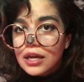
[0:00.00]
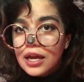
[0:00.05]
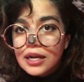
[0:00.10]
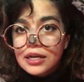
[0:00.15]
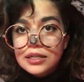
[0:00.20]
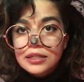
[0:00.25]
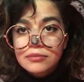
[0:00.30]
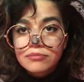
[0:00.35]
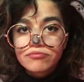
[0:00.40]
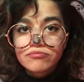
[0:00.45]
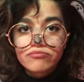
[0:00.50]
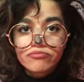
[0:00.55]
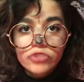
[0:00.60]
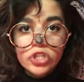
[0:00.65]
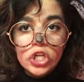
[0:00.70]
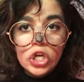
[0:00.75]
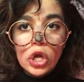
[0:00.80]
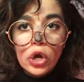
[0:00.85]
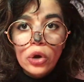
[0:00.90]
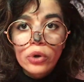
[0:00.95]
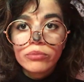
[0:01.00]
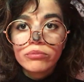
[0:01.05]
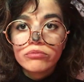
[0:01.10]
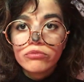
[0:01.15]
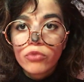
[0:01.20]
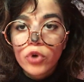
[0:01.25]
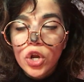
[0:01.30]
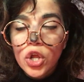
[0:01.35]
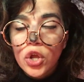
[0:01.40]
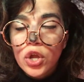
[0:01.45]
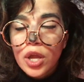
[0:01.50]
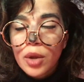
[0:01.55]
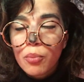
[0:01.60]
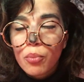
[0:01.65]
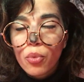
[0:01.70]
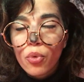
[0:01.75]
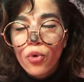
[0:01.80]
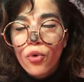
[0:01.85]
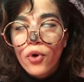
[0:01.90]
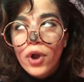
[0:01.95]
and you know, where you
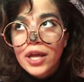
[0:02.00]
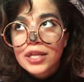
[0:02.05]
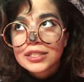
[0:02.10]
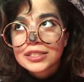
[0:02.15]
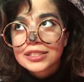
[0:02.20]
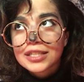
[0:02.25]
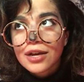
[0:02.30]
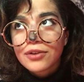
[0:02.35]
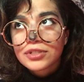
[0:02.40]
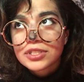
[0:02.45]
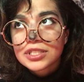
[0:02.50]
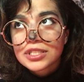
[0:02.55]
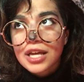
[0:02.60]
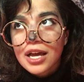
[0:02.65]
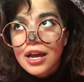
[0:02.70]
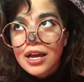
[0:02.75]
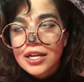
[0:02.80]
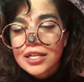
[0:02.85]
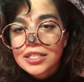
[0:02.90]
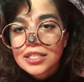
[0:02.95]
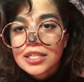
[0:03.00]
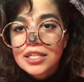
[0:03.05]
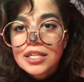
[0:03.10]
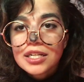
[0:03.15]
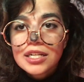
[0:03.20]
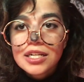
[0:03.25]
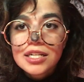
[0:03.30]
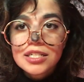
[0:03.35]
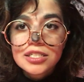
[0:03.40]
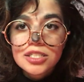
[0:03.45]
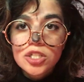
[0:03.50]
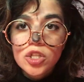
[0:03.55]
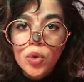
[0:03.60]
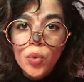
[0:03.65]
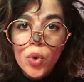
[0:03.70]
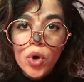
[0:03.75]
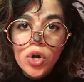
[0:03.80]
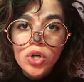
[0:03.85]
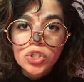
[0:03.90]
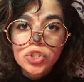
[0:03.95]
can prance outside into
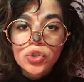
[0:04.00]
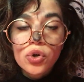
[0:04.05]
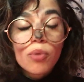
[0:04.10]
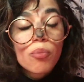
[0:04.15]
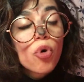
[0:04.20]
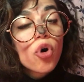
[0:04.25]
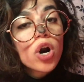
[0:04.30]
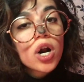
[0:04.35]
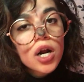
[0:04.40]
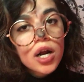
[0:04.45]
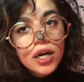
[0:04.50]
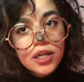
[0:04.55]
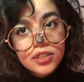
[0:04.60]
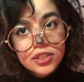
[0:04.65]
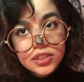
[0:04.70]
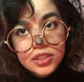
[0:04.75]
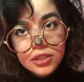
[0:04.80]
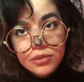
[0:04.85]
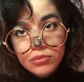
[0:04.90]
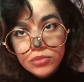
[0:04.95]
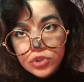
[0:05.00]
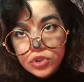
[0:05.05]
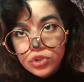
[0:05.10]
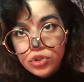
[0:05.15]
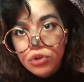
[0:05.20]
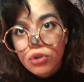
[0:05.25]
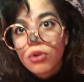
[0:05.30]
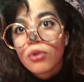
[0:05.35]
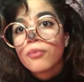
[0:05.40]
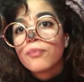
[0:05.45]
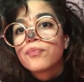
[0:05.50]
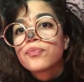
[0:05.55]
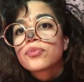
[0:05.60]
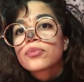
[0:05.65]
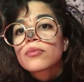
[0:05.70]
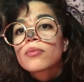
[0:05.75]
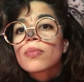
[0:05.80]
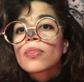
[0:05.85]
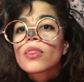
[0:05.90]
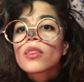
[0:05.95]
the world you're more accustomed to.
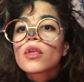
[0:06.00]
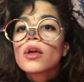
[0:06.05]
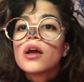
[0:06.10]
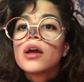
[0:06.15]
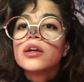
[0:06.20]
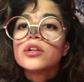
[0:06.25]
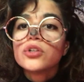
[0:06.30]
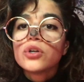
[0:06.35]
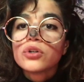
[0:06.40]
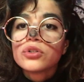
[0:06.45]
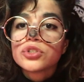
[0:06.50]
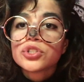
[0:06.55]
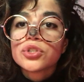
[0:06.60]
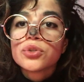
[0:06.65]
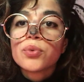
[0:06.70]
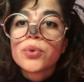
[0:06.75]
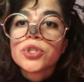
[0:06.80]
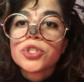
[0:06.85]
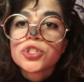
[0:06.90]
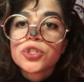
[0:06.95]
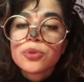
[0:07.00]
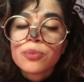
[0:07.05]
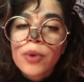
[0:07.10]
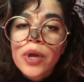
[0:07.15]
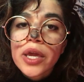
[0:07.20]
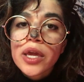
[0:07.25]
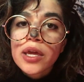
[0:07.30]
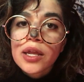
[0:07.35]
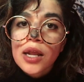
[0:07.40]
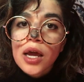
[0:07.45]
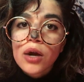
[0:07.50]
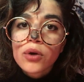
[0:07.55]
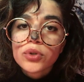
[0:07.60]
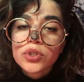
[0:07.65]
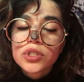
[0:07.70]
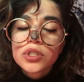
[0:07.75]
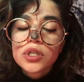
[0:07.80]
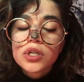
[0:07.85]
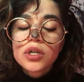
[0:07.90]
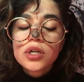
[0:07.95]
And also, once you make it
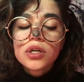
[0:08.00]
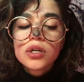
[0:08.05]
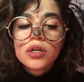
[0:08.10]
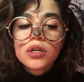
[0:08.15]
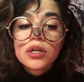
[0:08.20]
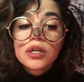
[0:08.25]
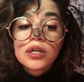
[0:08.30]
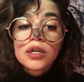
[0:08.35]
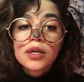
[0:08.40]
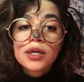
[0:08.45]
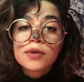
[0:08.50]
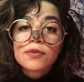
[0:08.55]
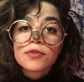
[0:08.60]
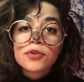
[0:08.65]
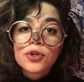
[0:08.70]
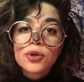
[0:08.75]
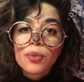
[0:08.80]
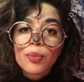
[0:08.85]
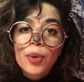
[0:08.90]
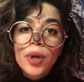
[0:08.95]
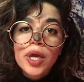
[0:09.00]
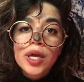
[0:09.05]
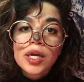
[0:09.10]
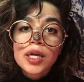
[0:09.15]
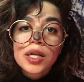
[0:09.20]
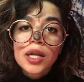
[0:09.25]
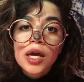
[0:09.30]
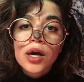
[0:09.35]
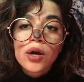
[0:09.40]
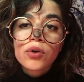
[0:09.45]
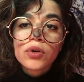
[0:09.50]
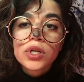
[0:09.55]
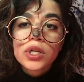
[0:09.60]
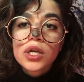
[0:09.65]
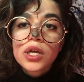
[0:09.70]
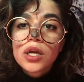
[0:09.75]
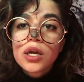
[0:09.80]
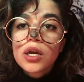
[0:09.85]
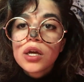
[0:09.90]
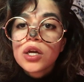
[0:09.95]
out, if you make it out,
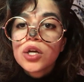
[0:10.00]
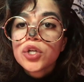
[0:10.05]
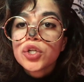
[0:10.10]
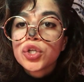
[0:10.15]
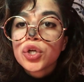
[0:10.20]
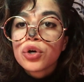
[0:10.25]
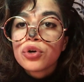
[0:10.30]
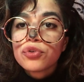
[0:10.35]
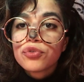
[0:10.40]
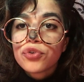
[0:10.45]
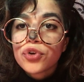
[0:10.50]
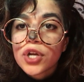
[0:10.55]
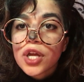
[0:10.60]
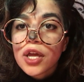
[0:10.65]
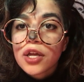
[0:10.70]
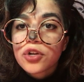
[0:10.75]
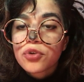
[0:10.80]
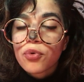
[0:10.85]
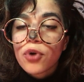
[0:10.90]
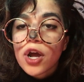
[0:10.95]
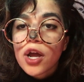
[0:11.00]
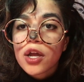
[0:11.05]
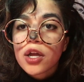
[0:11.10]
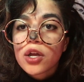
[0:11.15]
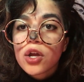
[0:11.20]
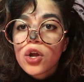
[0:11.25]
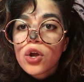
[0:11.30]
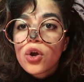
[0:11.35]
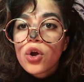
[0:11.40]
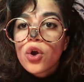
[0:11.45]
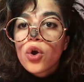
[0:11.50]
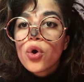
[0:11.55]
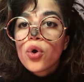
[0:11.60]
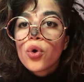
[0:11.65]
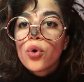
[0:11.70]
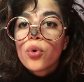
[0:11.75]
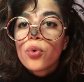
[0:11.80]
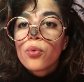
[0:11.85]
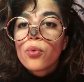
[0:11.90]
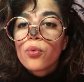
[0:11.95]
don't forget my
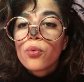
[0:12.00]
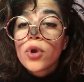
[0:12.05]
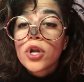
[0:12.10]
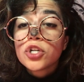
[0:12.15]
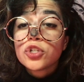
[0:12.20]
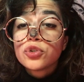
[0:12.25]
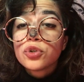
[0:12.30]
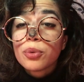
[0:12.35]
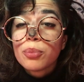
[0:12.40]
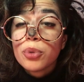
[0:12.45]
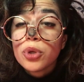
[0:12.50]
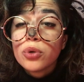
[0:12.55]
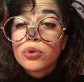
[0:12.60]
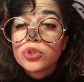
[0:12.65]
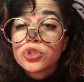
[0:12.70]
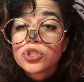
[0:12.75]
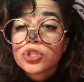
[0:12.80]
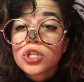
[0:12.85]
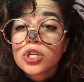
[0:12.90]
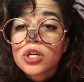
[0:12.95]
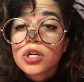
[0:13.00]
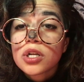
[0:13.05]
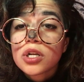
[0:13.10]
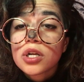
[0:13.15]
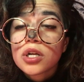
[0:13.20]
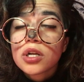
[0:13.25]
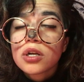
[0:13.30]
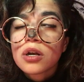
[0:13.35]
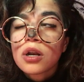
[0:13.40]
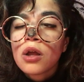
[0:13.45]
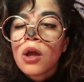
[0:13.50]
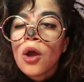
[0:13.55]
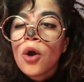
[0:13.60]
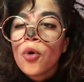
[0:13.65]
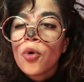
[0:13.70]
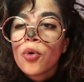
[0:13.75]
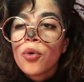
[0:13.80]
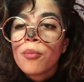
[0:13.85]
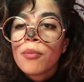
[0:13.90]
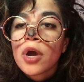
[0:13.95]
retribution,
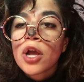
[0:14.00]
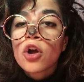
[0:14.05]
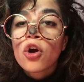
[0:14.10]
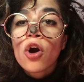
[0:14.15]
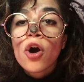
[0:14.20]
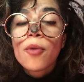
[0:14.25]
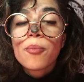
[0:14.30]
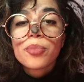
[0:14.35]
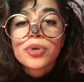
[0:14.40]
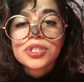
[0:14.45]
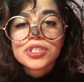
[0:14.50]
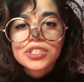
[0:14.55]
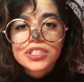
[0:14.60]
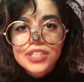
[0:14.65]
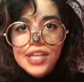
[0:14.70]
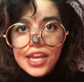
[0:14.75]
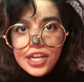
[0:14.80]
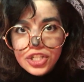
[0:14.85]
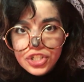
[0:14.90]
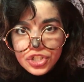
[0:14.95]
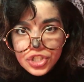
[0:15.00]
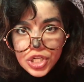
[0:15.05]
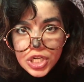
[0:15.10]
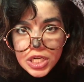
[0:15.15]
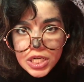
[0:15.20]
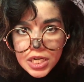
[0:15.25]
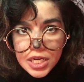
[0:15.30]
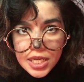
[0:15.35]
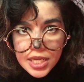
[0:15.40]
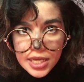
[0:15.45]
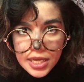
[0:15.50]
no, my compensation